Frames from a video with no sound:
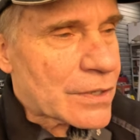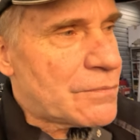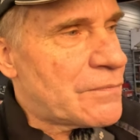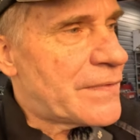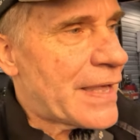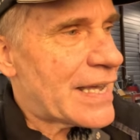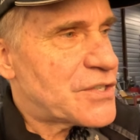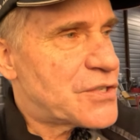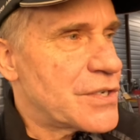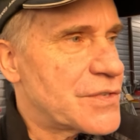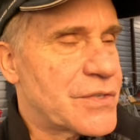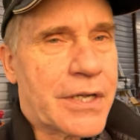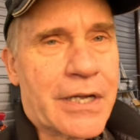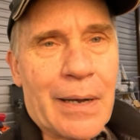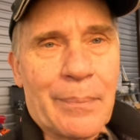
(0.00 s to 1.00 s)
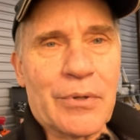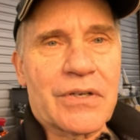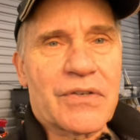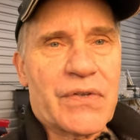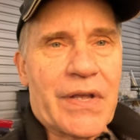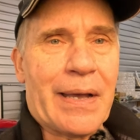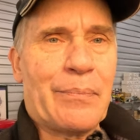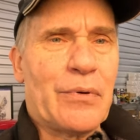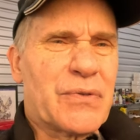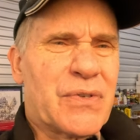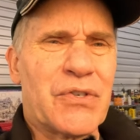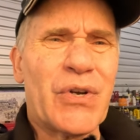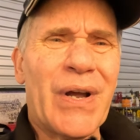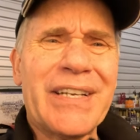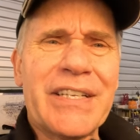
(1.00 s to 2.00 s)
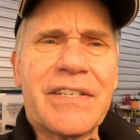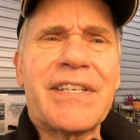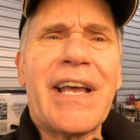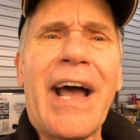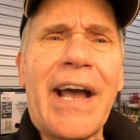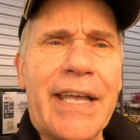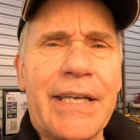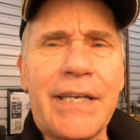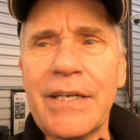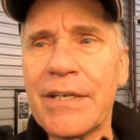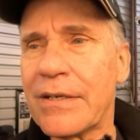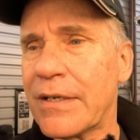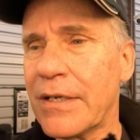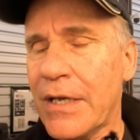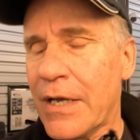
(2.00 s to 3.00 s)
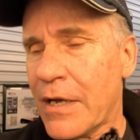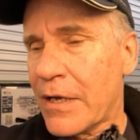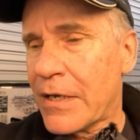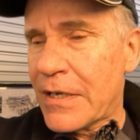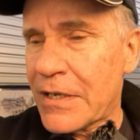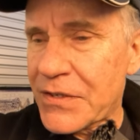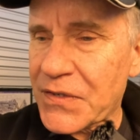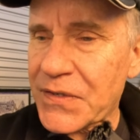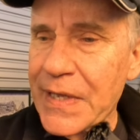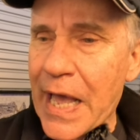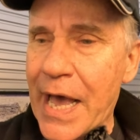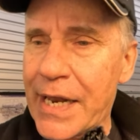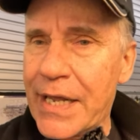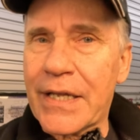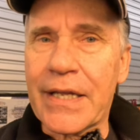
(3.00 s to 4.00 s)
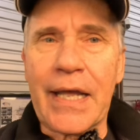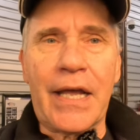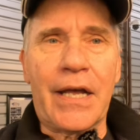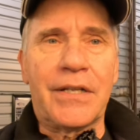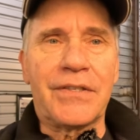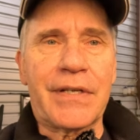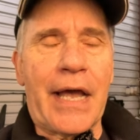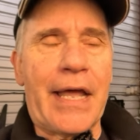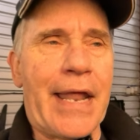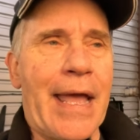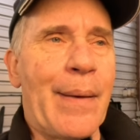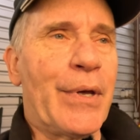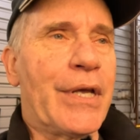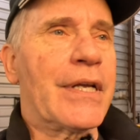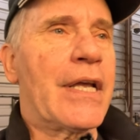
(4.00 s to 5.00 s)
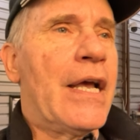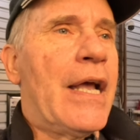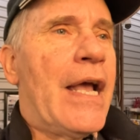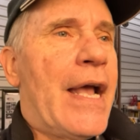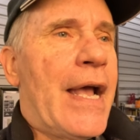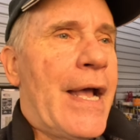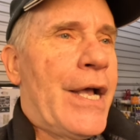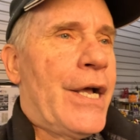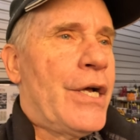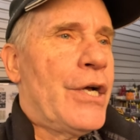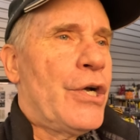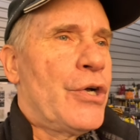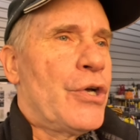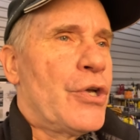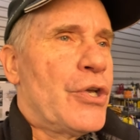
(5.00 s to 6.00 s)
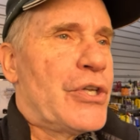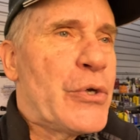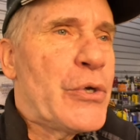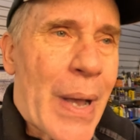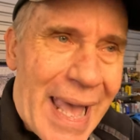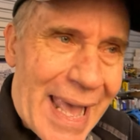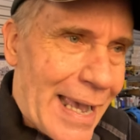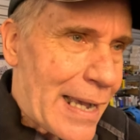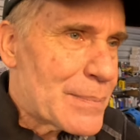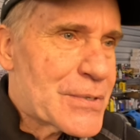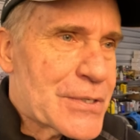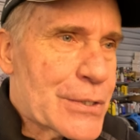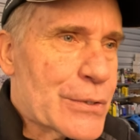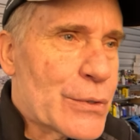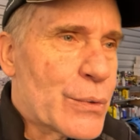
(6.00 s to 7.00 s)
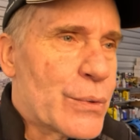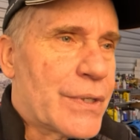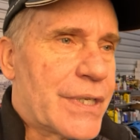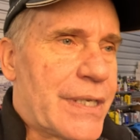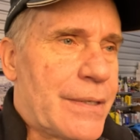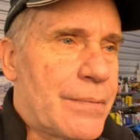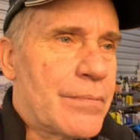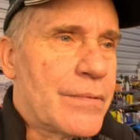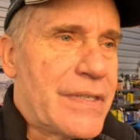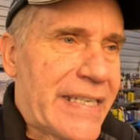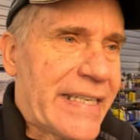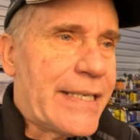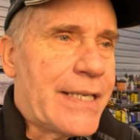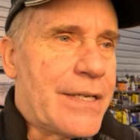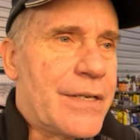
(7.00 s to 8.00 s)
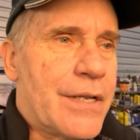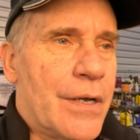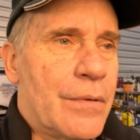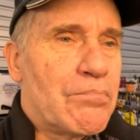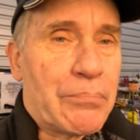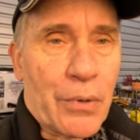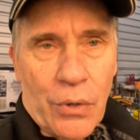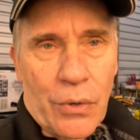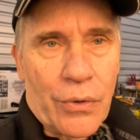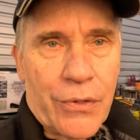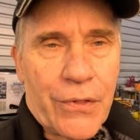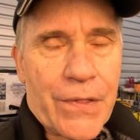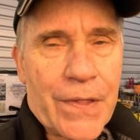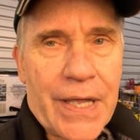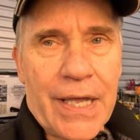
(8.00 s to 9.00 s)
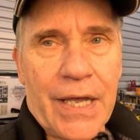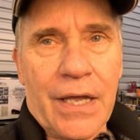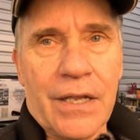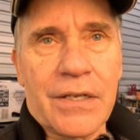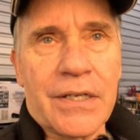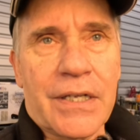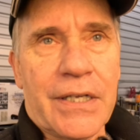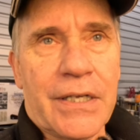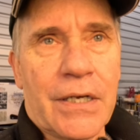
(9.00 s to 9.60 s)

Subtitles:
that's just a couple examples. And trying to tie in static and dynamic, you absolutely need both. And